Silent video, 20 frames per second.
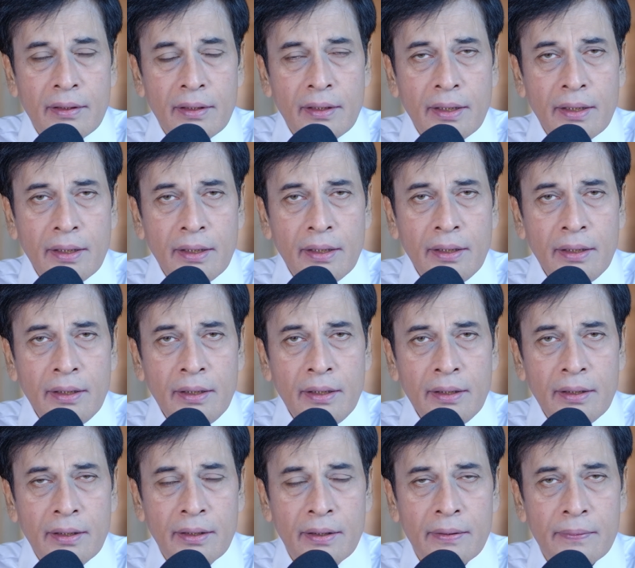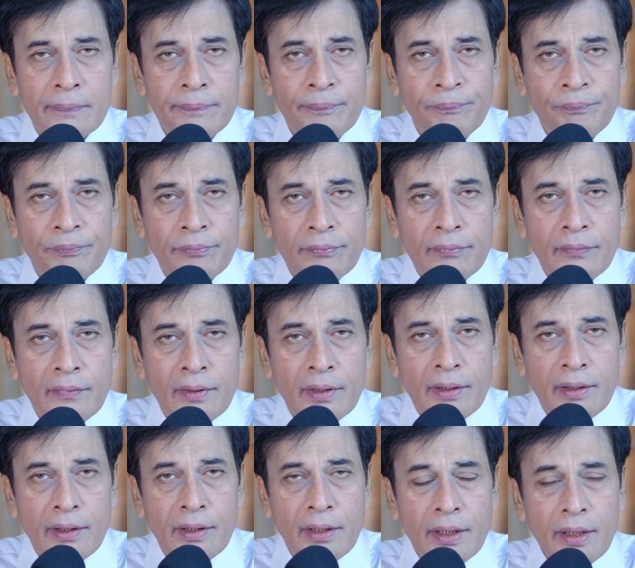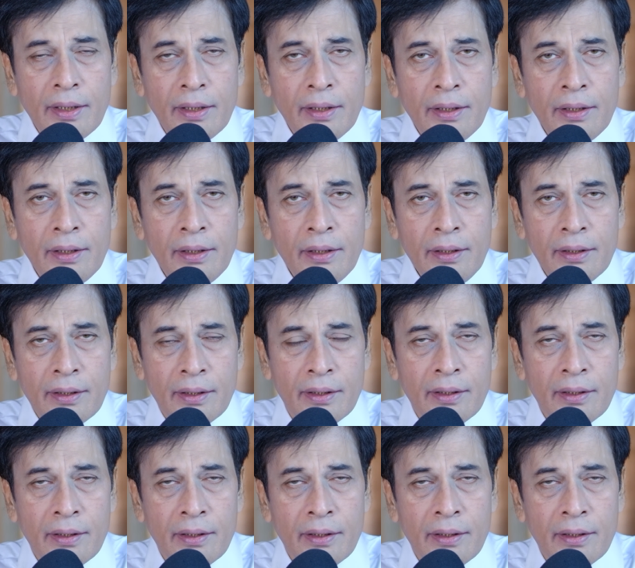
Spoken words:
E, E.